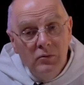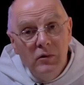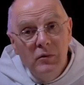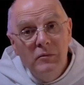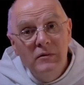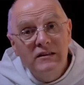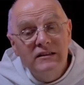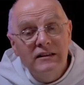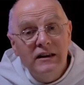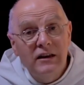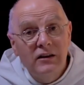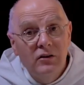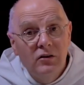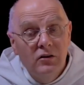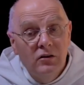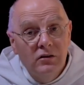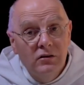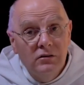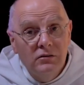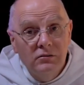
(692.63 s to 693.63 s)
When we say
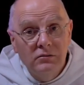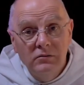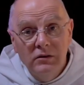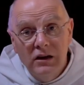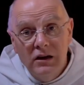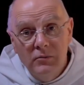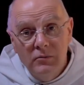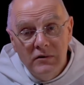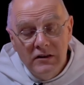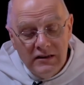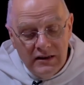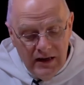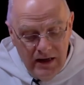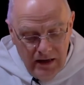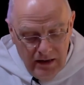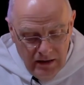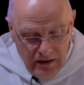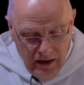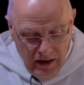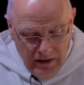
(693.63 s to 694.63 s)
all, we can be
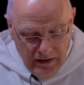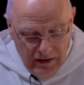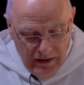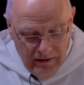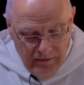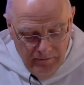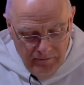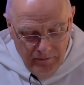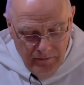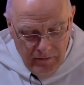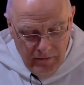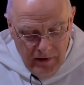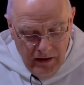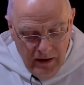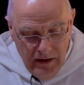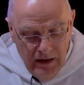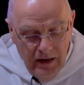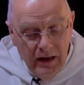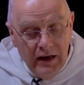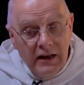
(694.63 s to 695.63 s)
saying nothing.
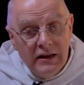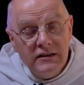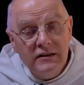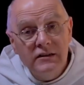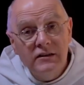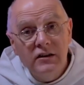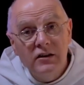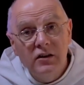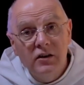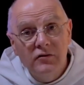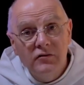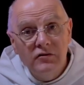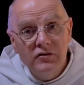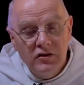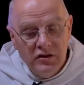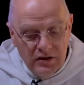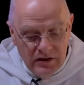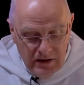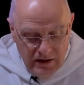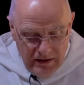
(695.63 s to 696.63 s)
It isn't enough
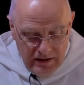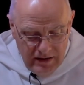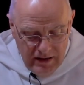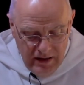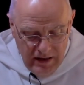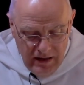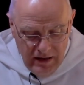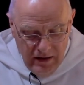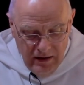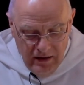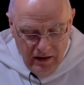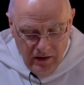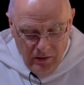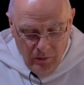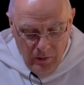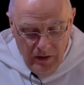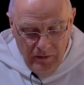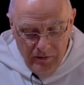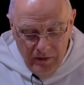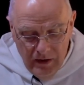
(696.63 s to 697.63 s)
just to say
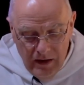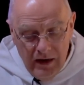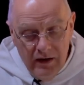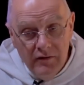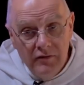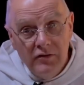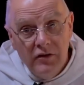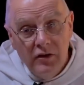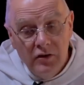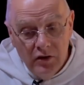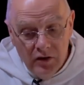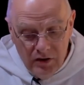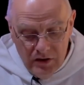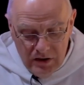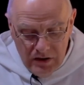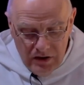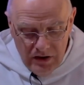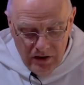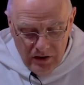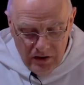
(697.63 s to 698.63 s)
we forgive the
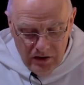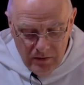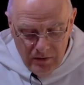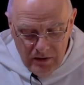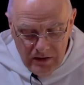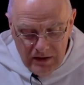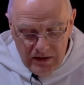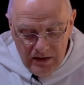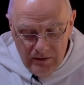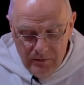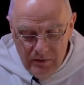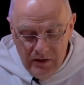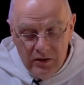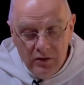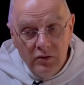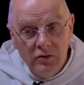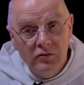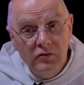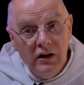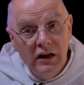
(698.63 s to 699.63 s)
wrongs done to us if we
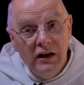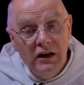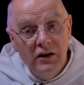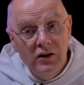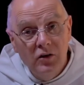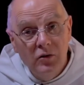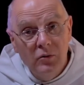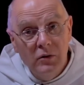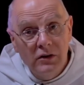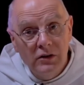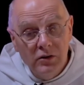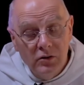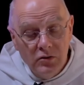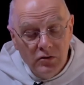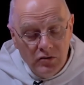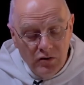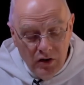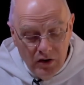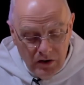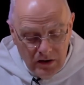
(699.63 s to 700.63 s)
don't really know what
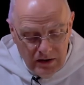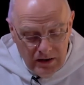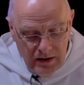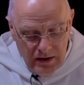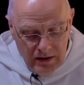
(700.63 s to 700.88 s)
those wrongs